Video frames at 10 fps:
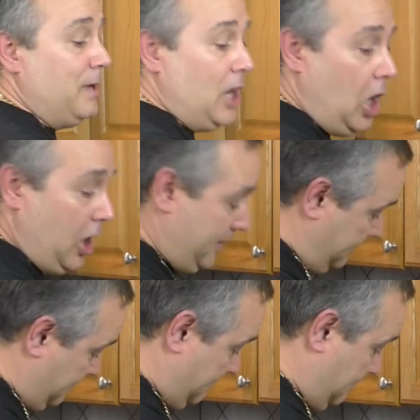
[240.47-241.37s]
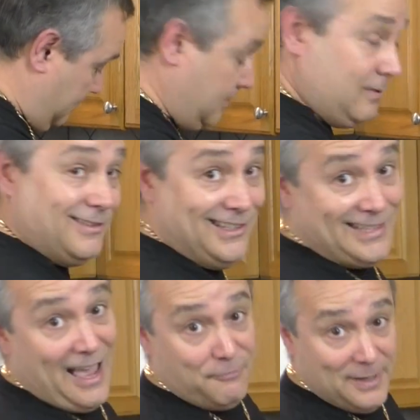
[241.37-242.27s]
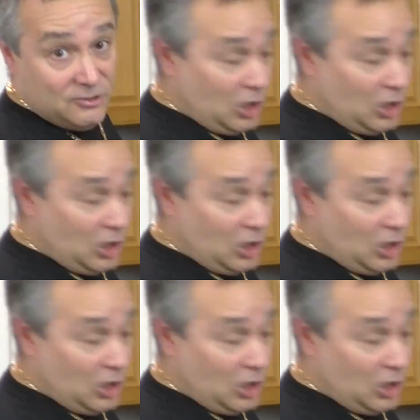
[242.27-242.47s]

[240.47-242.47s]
been on since I've been